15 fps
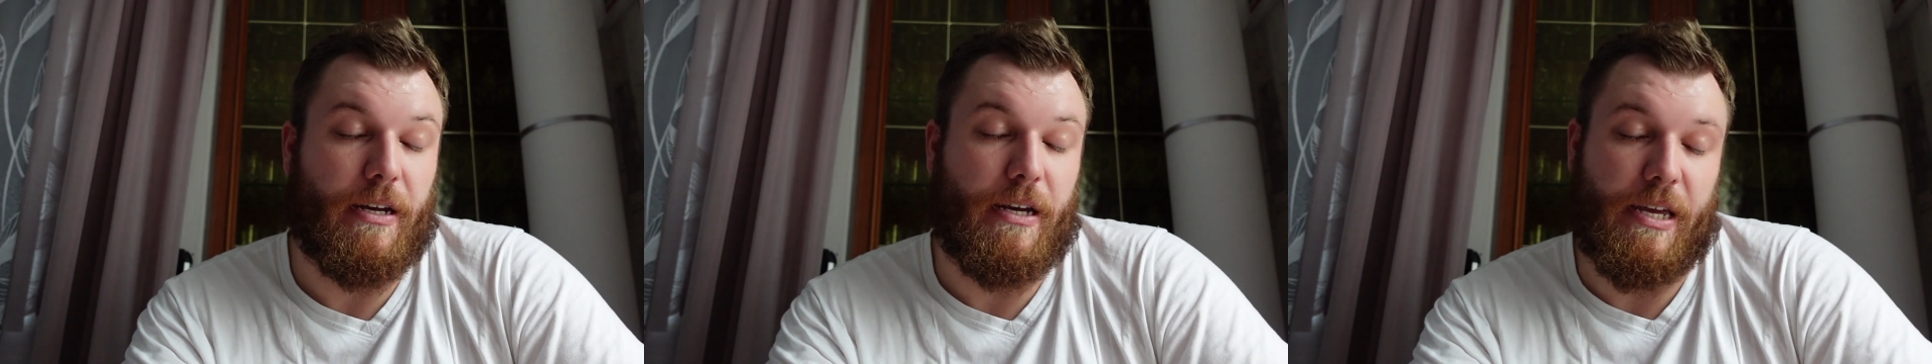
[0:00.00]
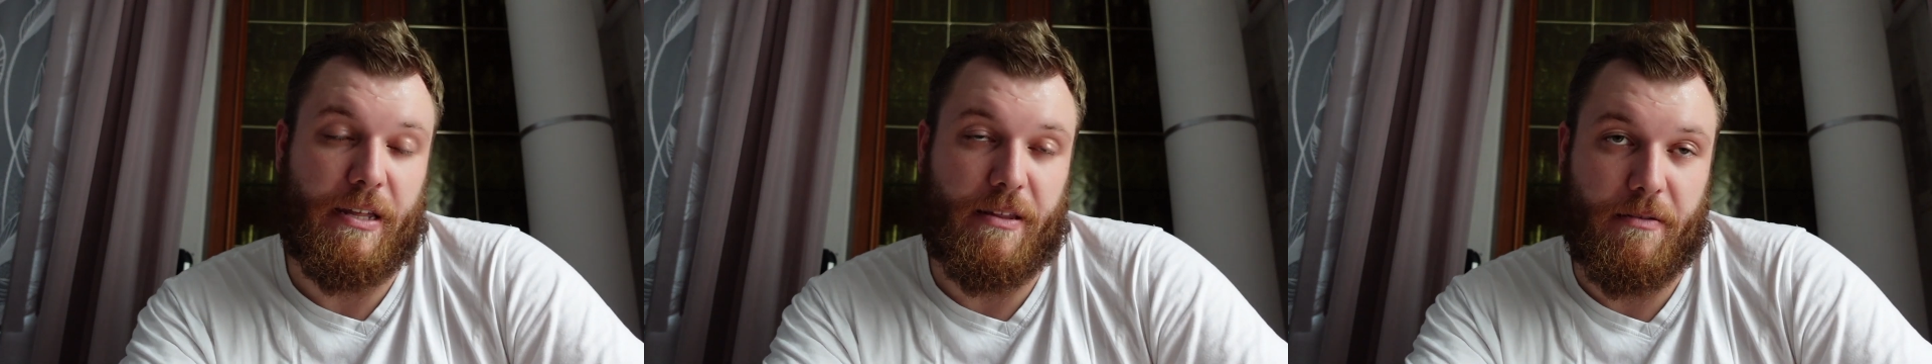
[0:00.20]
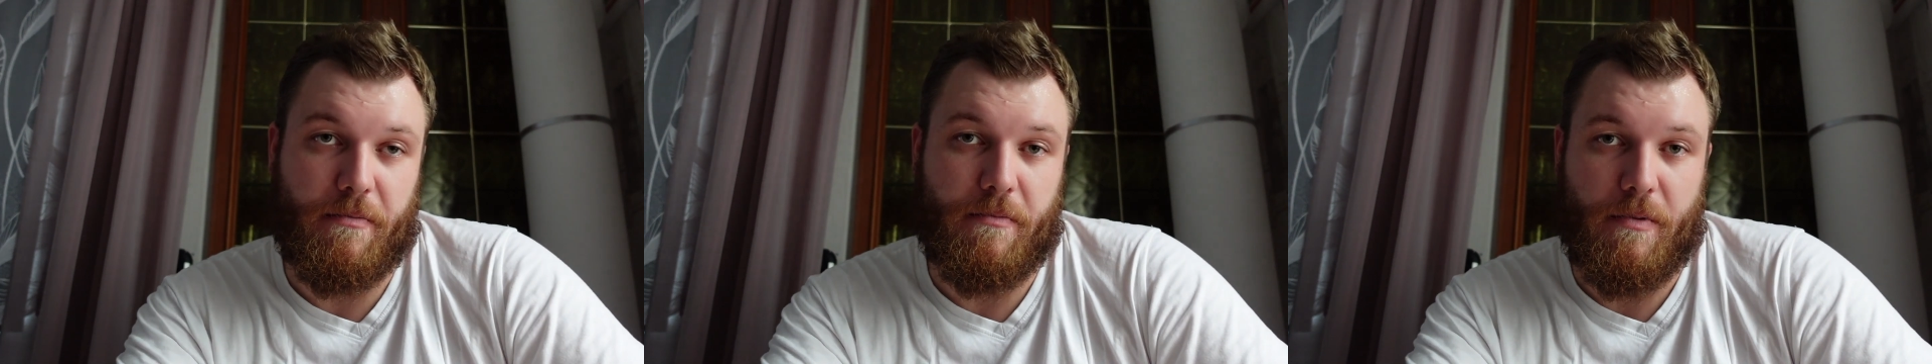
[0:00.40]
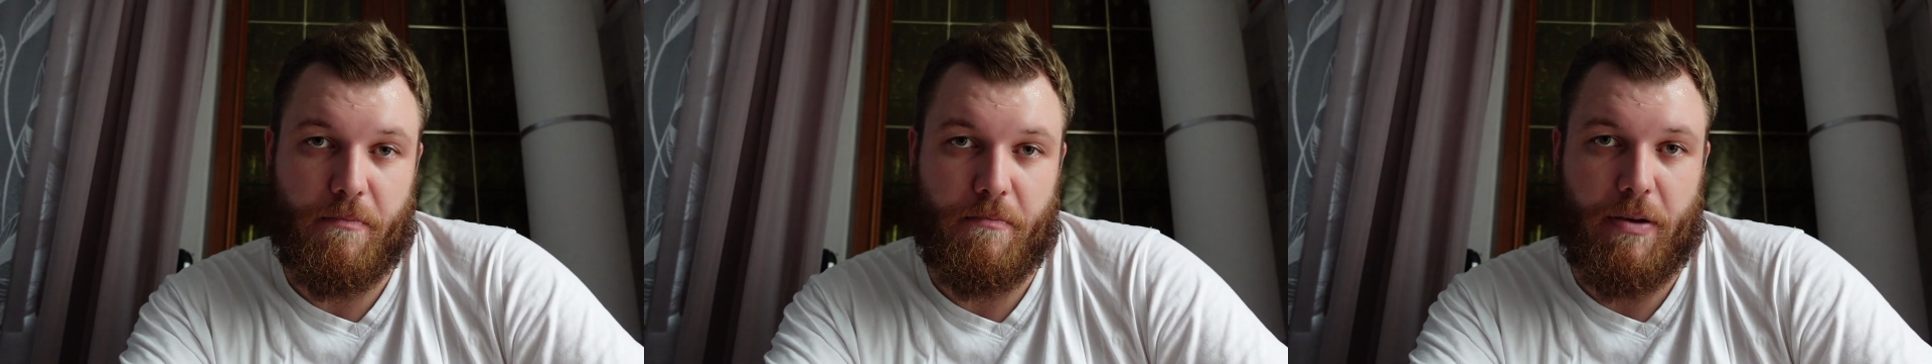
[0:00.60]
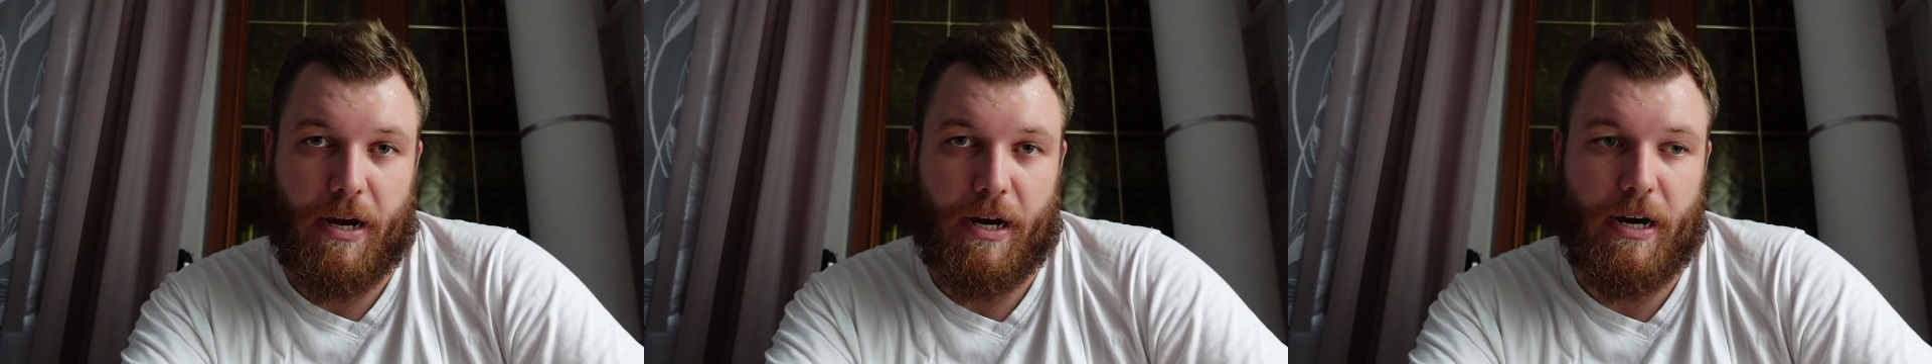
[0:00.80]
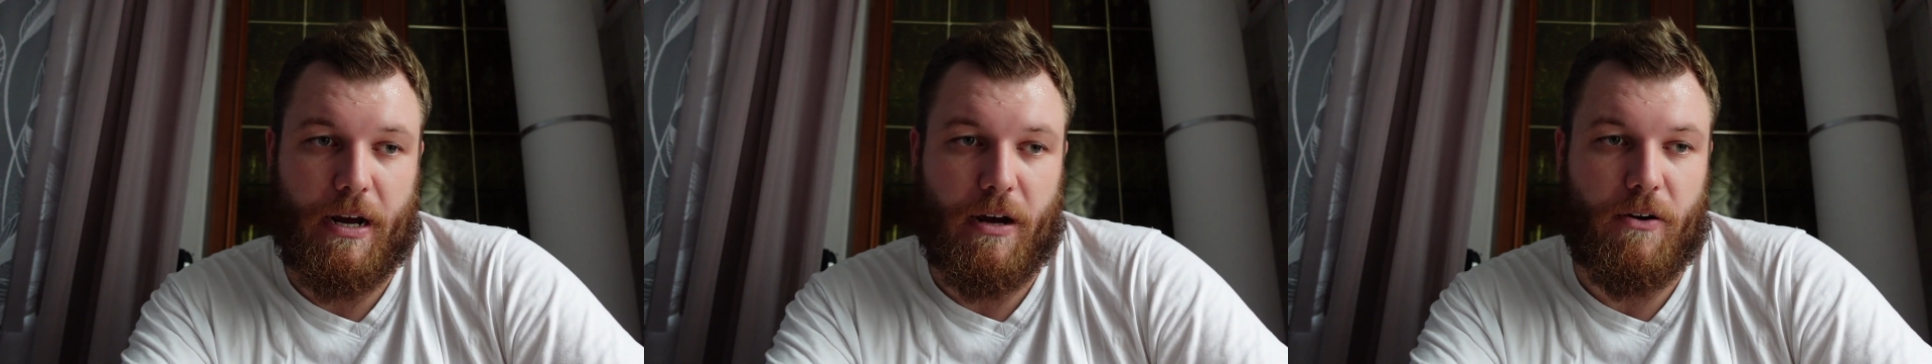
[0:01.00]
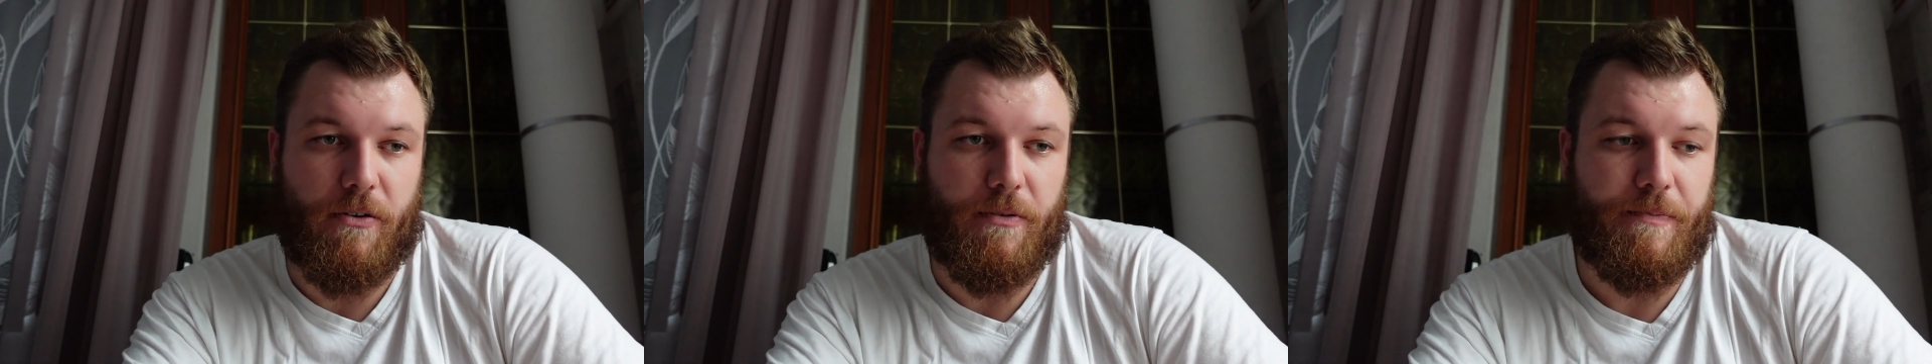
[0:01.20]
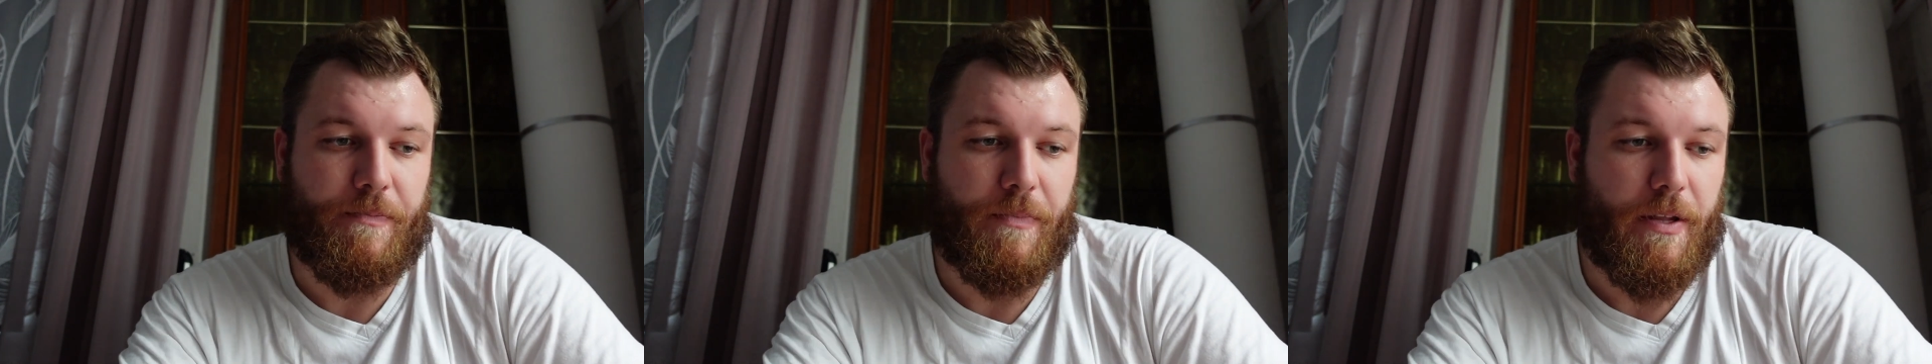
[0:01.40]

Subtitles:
in Panglao,